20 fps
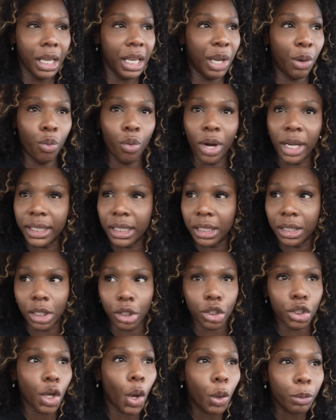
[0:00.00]
It wasn't
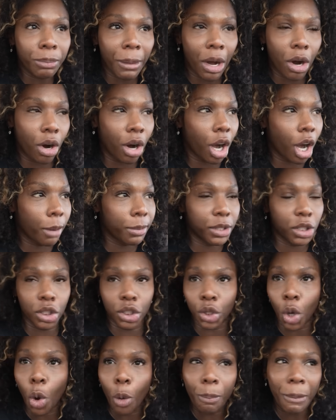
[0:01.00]
to sculpt my arms, to
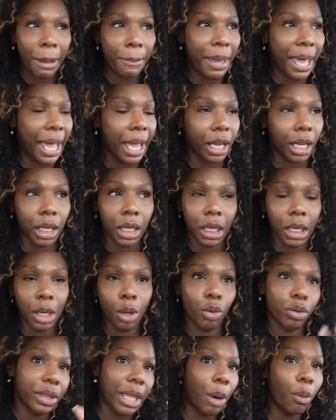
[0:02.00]
sculpt my back.
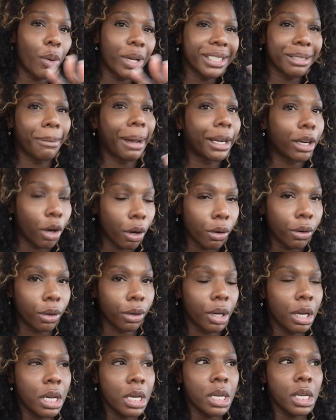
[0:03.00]
That wasn't my
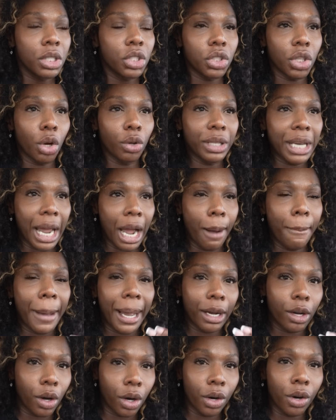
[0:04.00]
goal. So now
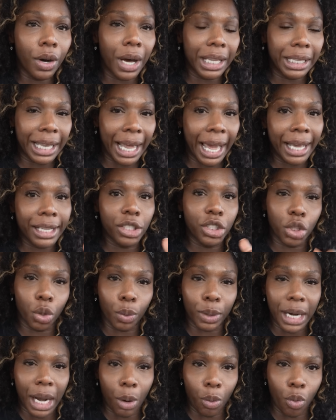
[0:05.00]
my goal aligns to
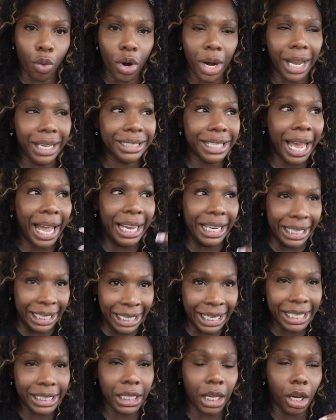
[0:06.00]
what I want. I
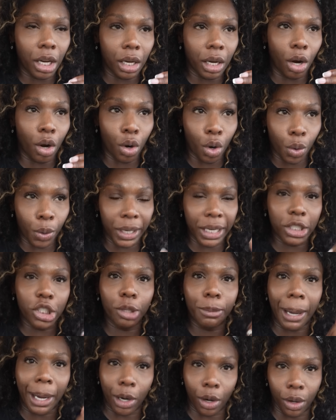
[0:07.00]
eat according
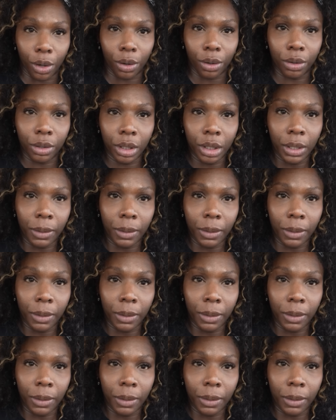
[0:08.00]
to my goal.